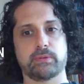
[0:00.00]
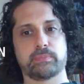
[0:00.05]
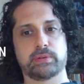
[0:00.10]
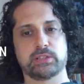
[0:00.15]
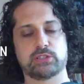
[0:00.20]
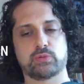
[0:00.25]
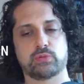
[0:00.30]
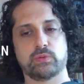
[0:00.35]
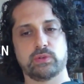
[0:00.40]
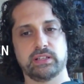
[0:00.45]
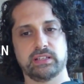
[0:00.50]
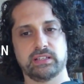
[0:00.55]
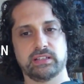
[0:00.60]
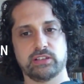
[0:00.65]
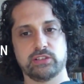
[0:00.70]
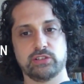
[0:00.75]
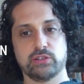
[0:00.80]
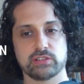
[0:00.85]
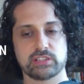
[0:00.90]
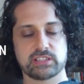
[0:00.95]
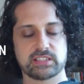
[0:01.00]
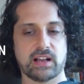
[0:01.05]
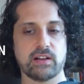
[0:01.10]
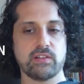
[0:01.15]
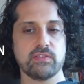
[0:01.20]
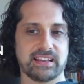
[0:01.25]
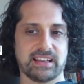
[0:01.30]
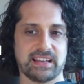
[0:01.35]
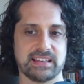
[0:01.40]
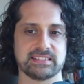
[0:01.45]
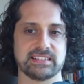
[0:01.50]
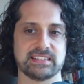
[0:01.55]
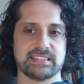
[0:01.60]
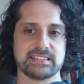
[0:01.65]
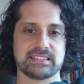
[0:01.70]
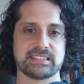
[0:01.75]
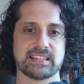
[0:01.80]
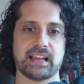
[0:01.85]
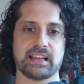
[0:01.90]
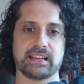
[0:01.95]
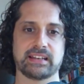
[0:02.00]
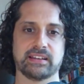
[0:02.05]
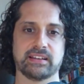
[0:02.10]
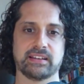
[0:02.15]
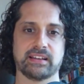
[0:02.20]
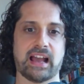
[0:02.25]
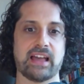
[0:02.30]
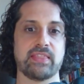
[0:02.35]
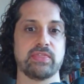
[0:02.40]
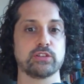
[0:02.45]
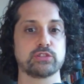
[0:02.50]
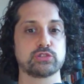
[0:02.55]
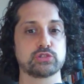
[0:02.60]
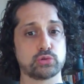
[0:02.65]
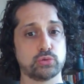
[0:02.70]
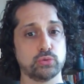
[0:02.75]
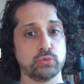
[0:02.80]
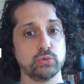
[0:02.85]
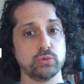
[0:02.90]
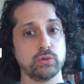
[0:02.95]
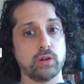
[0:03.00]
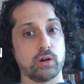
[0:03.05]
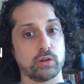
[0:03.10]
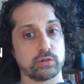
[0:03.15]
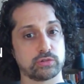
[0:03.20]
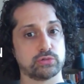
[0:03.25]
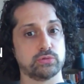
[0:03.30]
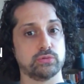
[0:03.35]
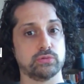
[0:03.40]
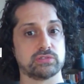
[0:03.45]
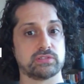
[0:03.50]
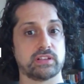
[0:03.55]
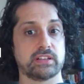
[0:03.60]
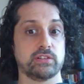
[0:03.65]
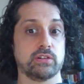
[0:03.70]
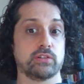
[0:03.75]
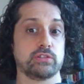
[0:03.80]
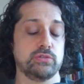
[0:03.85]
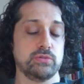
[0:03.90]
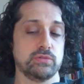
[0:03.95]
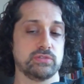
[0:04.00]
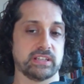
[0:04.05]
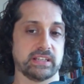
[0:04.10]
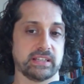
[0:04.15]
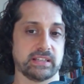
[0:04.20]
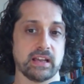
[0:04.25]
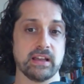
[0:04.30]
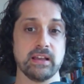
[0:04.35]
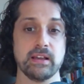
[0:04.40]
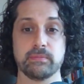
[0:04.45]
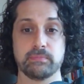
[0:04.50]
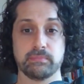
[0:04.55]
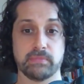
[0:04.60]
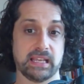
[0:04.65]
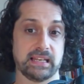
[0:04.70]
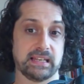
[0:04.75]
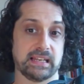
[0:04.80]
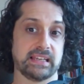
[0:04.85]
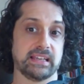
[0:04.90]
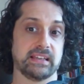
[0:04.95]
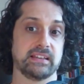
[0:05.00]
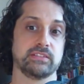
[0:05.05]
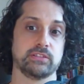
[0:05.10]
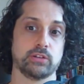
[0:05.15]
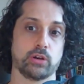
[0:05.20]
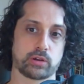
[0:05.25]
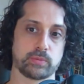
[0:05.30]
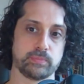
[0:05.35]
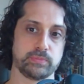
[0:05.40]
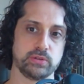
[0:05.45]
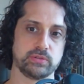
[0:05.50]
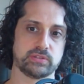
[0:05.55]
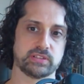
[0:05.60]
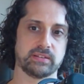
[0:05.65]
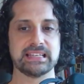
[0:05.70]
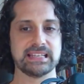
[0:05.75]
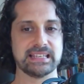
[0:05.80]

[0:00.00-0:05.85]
between yourself as a designer and the tool or tools that you're using, mainly your computer.